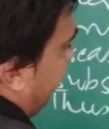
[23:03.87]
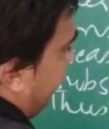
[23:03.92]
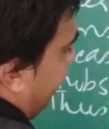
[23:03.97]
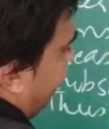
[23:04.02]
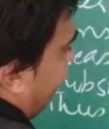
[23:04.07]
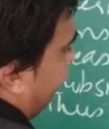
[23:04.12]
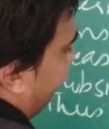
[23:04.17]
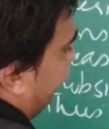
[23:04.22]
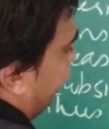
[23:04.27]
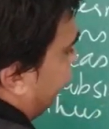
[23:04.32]

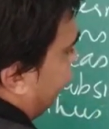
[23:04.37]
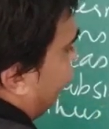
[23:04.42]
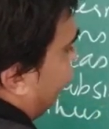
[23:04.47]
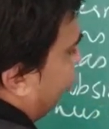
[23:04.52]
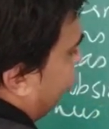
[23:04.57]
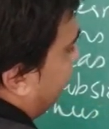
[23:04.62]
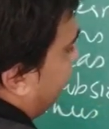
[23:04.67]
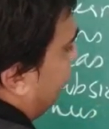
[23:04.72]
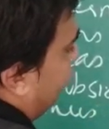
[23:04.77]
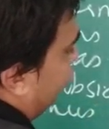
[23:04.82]
if we
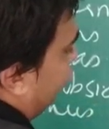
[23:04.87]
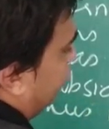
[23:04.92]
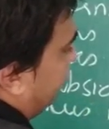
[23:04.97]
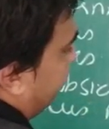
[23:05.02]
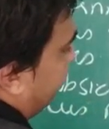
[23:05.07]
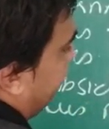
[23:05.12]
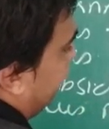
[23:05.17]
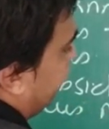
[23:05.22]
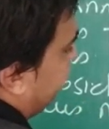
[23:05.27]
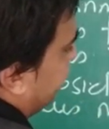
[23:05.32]
talk
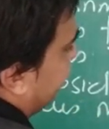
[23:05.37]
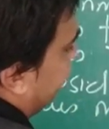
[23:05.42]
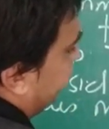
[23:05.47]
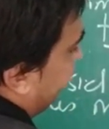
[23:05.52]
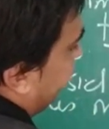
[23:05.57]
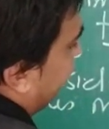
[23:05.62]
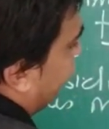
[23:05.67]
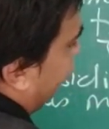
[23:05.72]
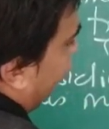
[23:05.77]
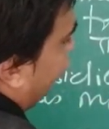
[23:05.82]
about mixed
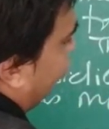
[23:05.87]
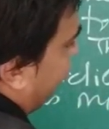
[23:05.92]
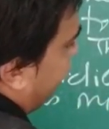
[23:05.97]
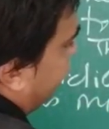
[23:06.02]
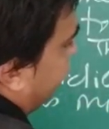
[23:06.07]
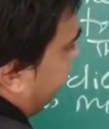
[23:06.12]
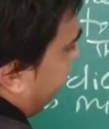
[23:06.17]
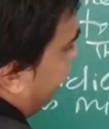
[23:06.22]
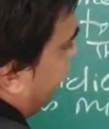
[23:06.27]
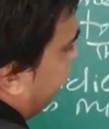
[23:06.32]

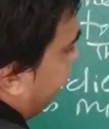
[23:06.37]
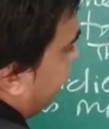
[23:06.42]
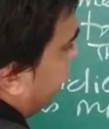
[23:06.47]
economy,